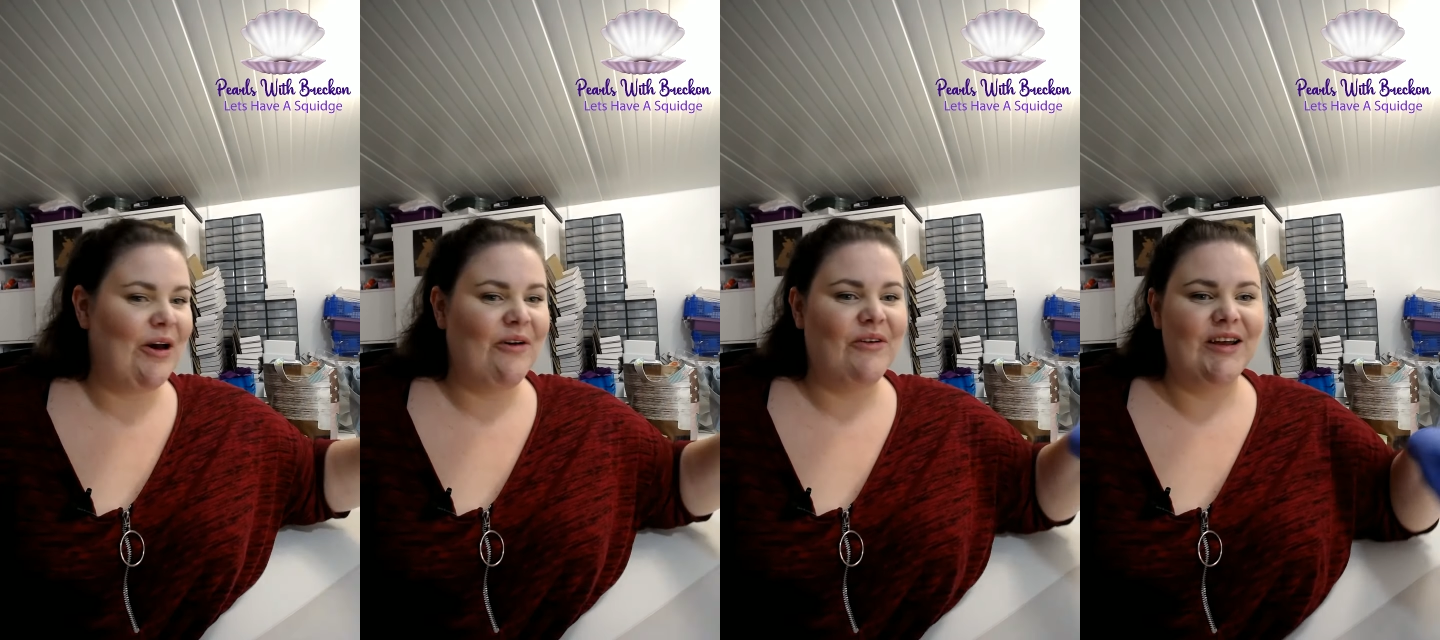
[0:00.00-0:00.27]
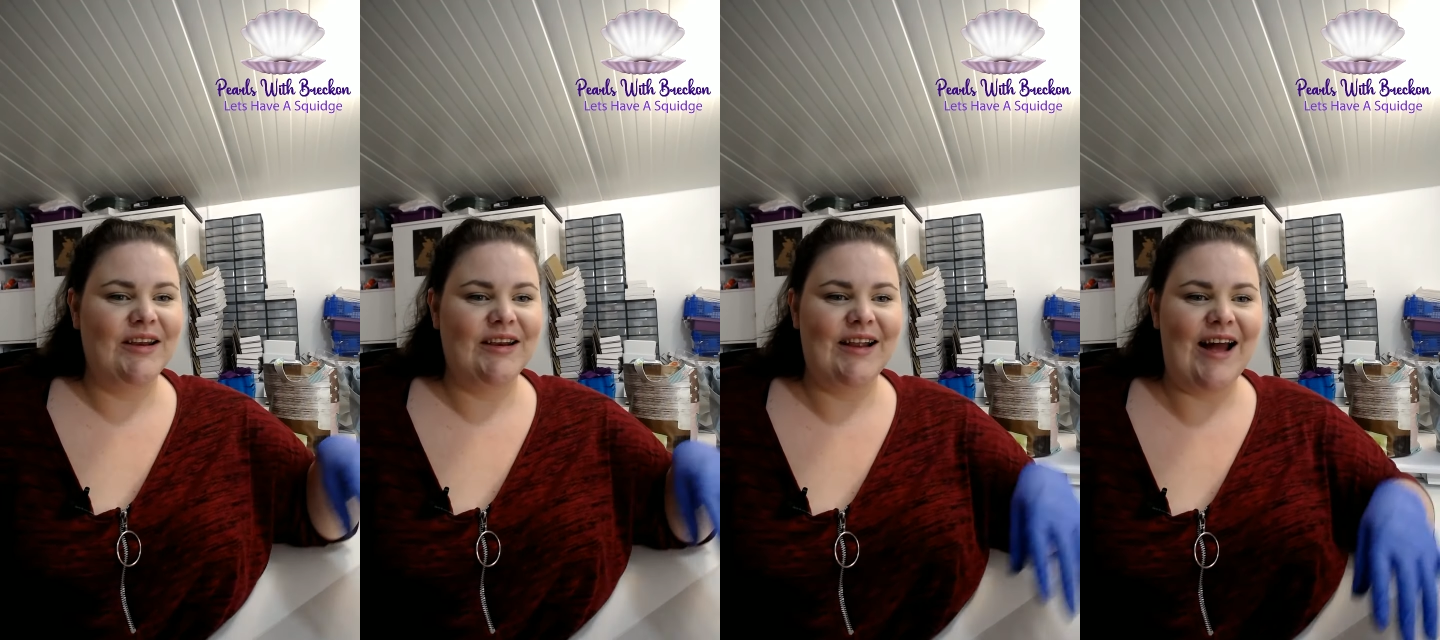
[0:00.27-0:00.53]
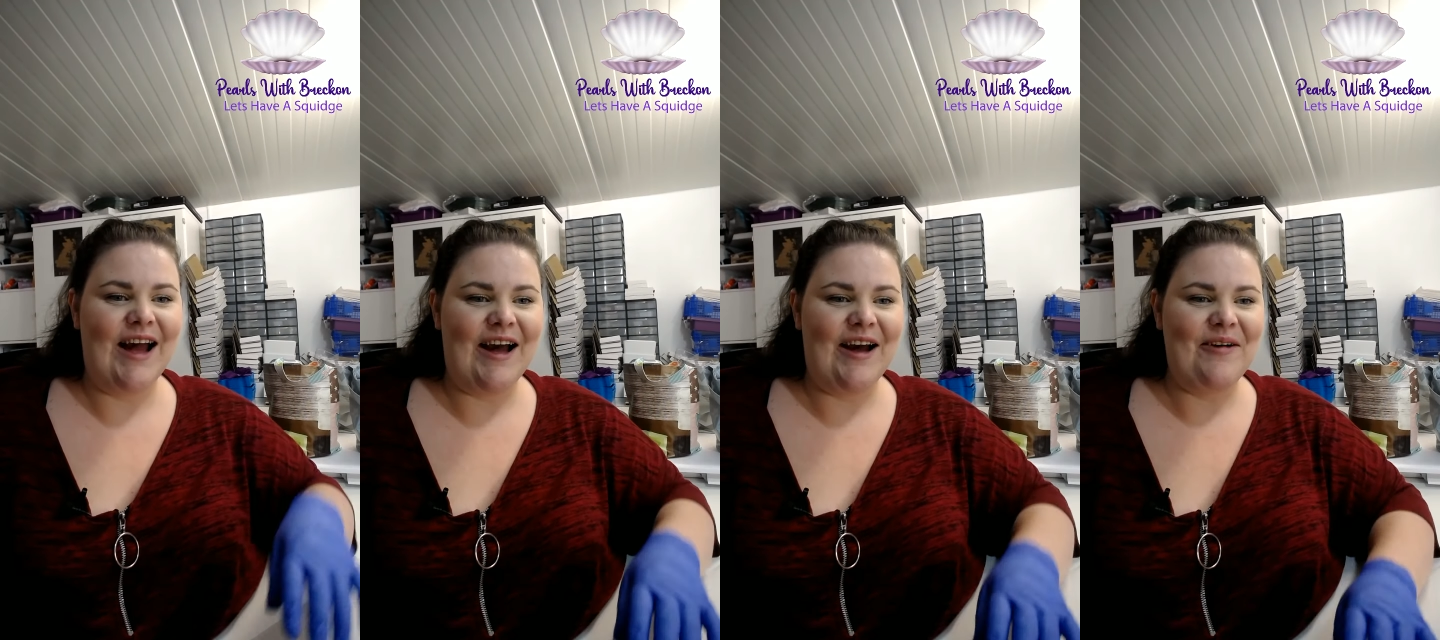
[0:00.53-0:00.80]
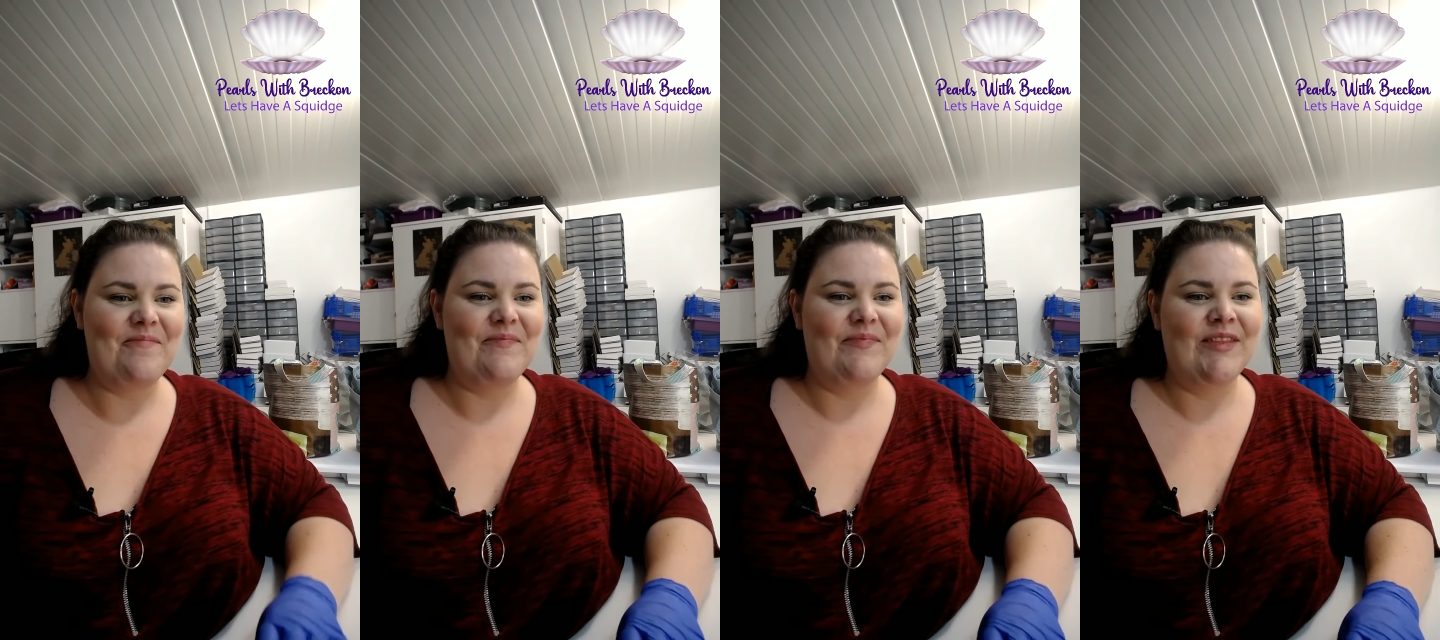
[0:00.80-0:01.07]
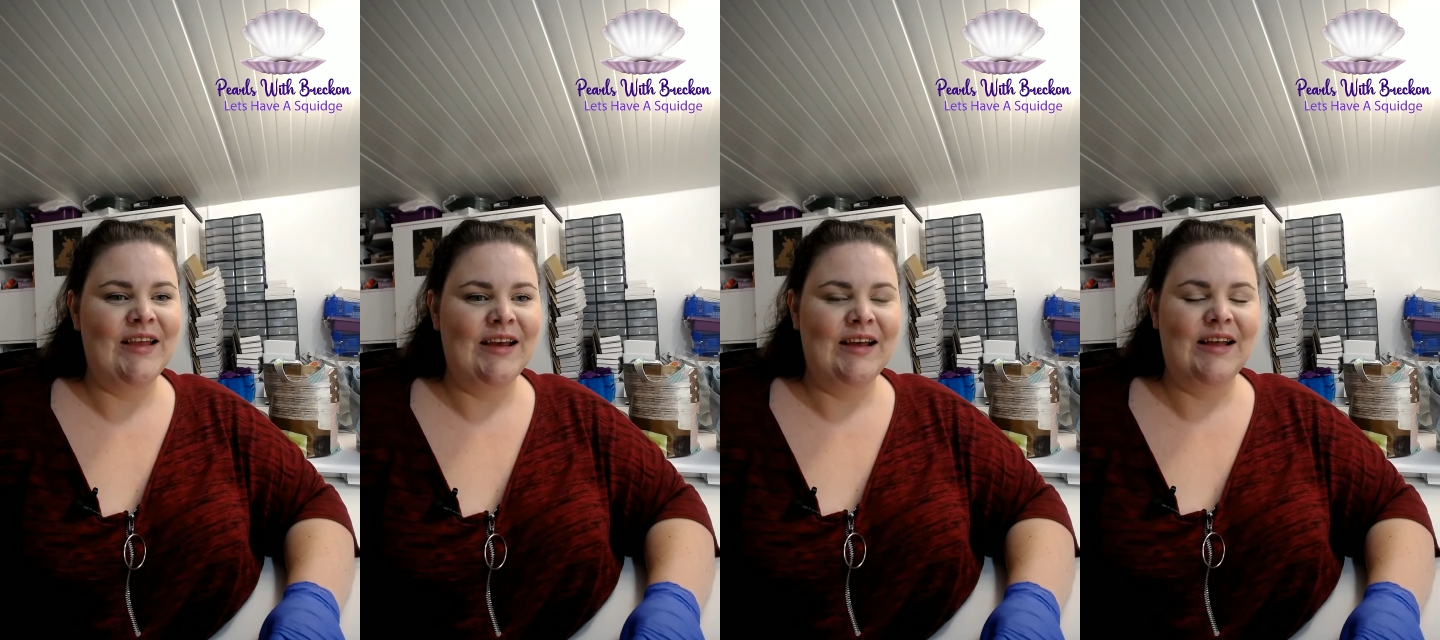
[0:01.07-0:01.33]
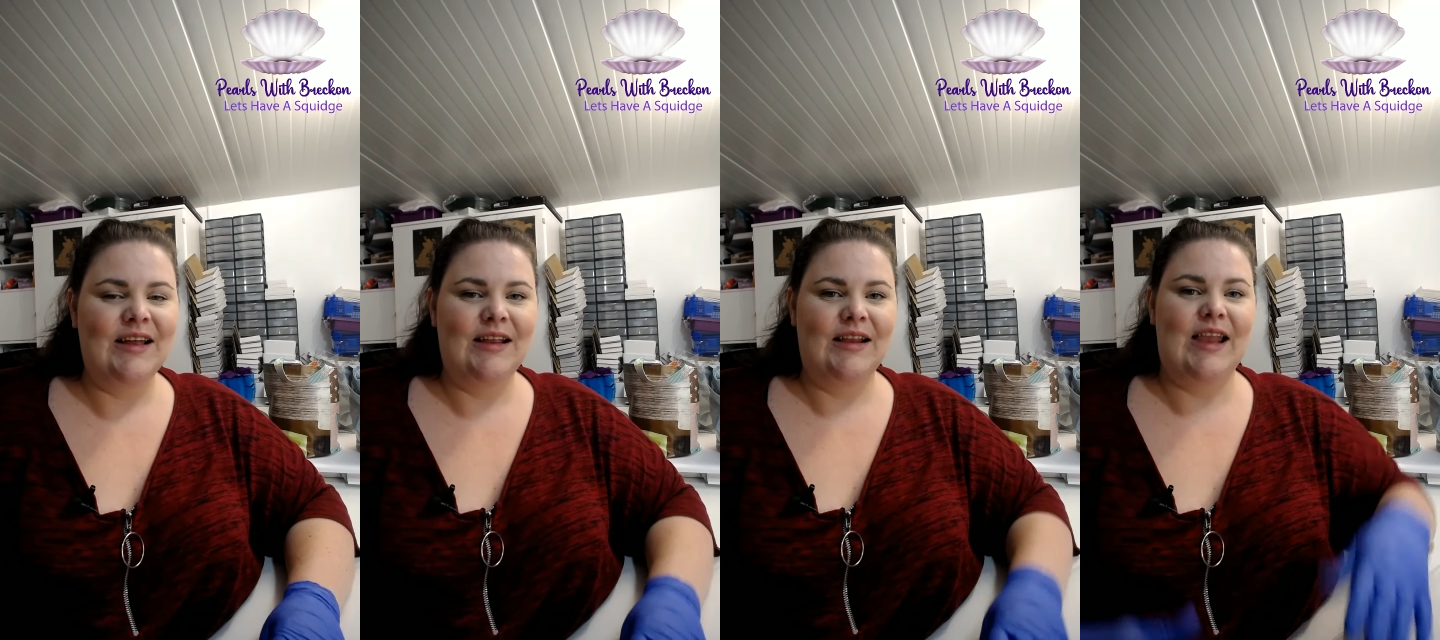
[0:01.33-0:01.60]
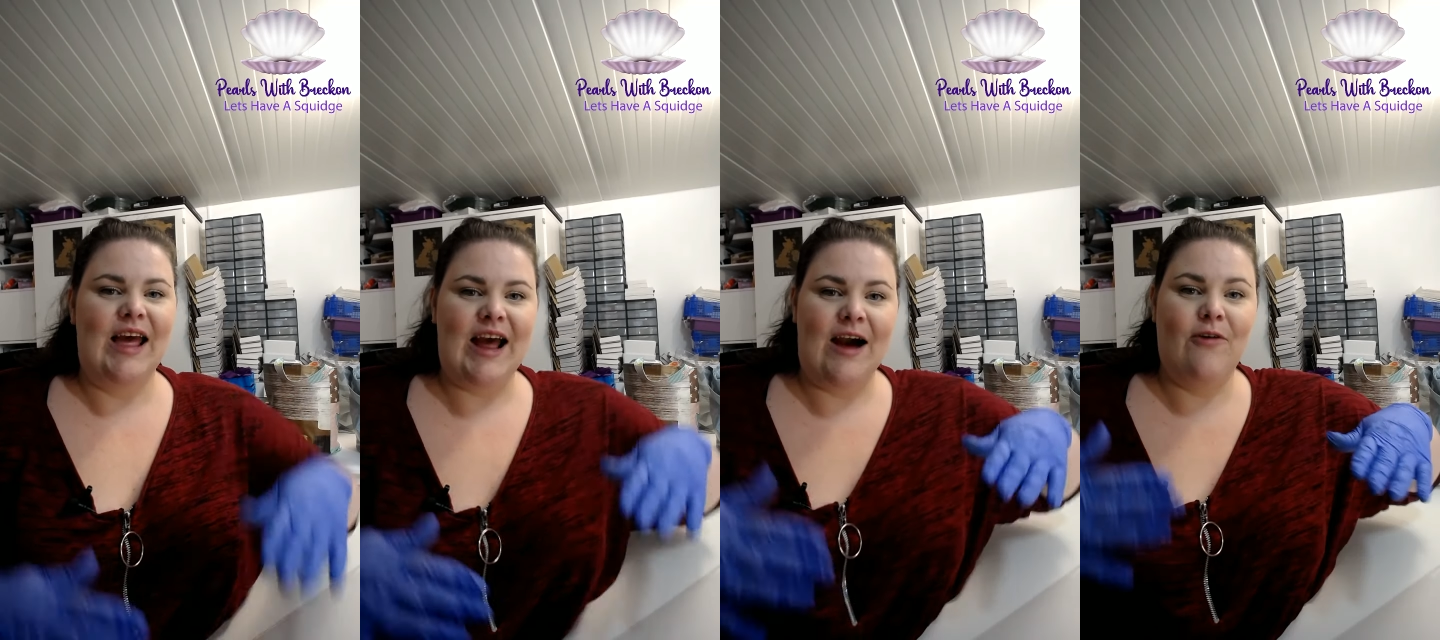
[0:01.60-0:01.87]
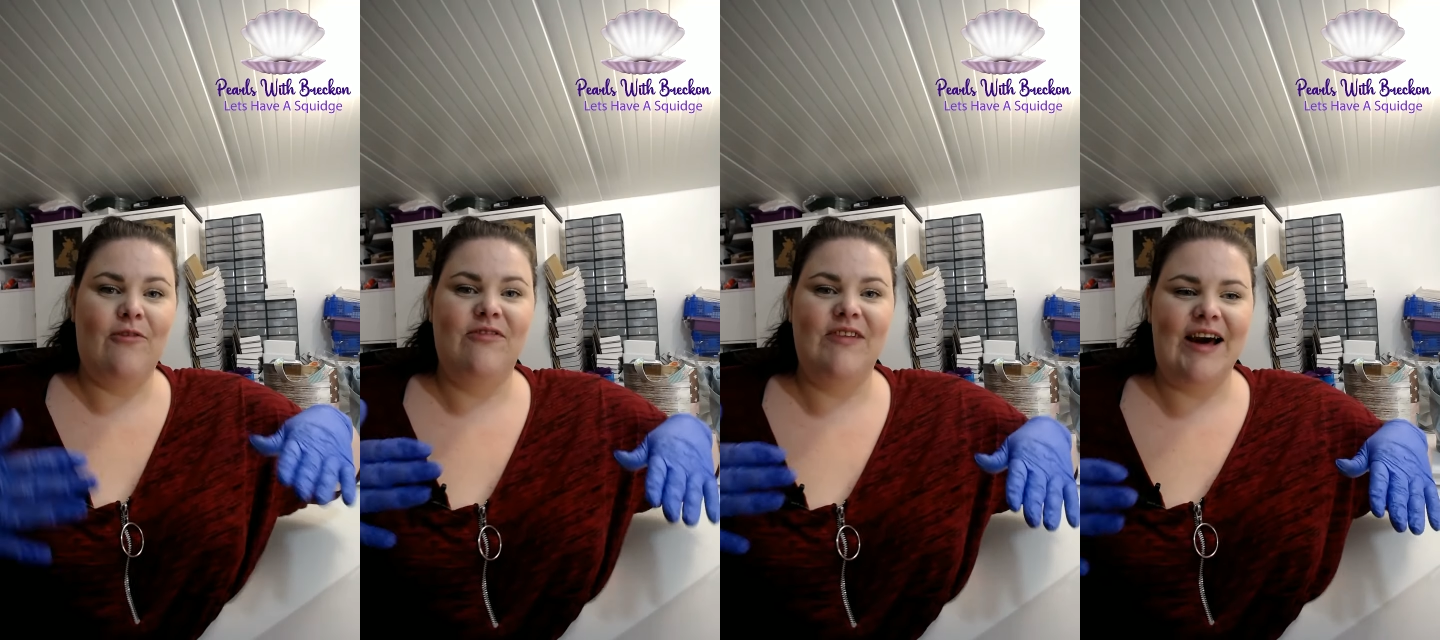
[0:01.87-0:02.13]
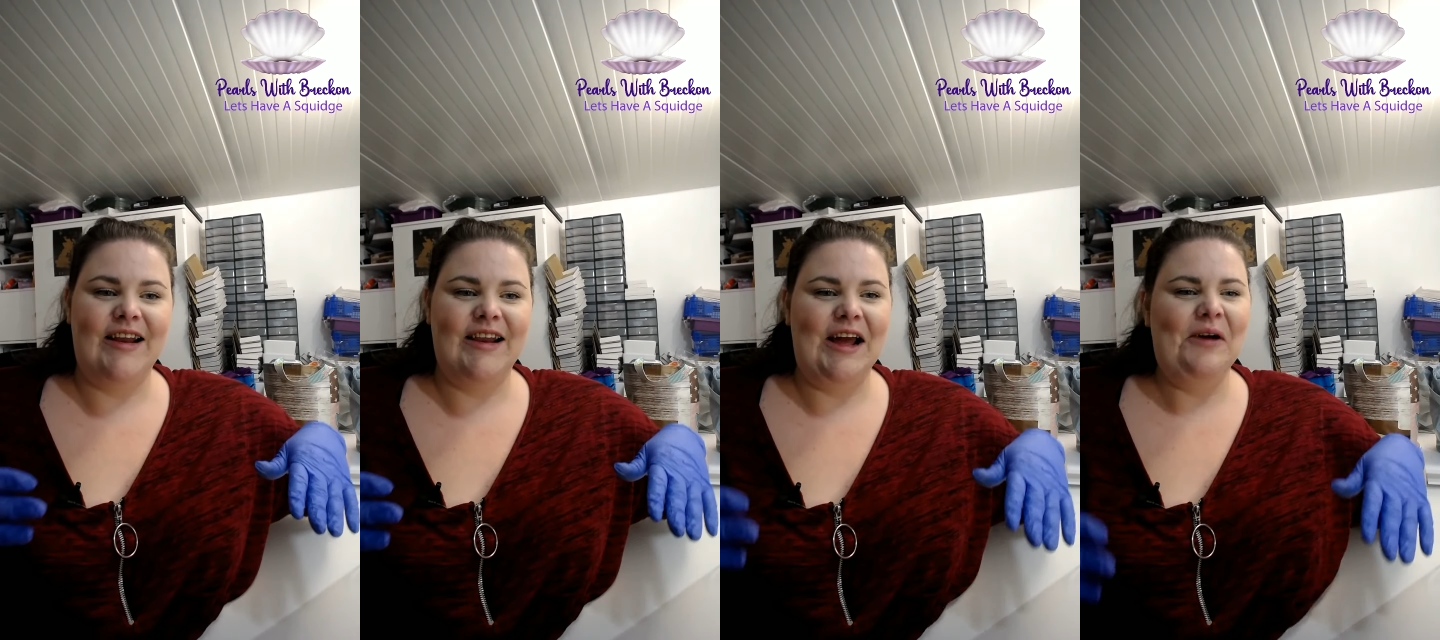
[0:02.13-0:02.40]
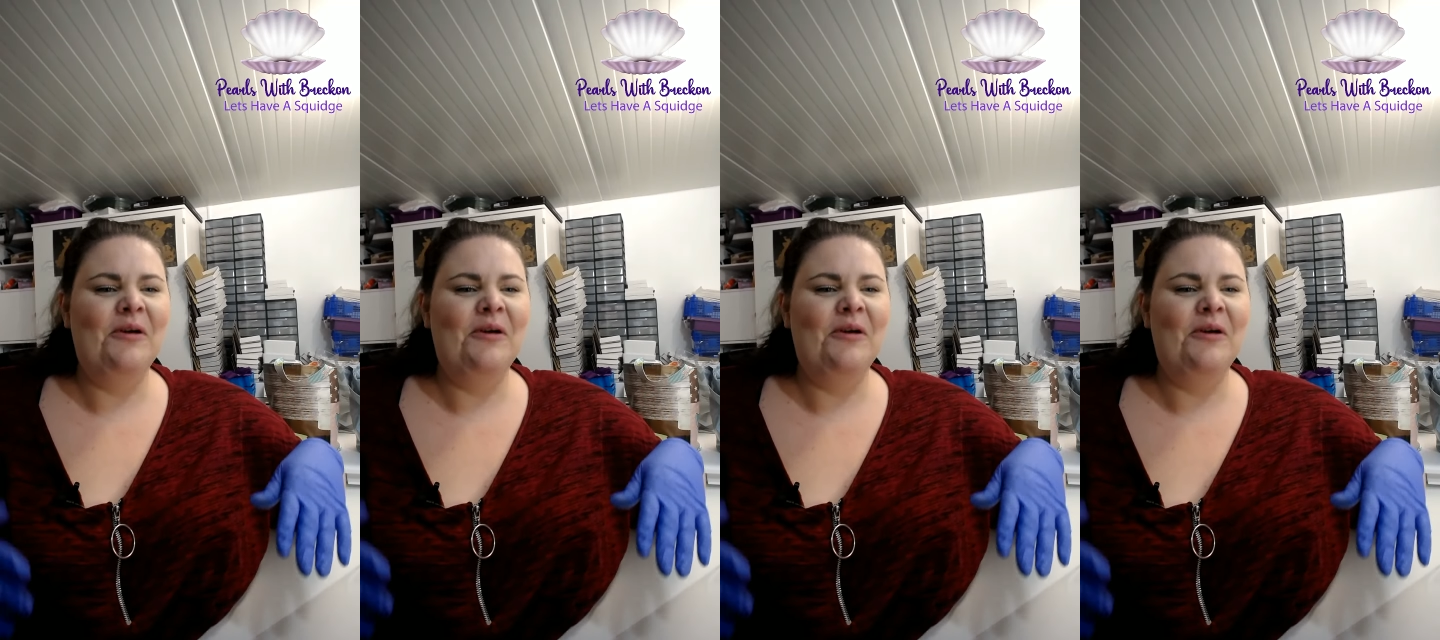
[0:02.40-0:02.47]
and lay out flat now.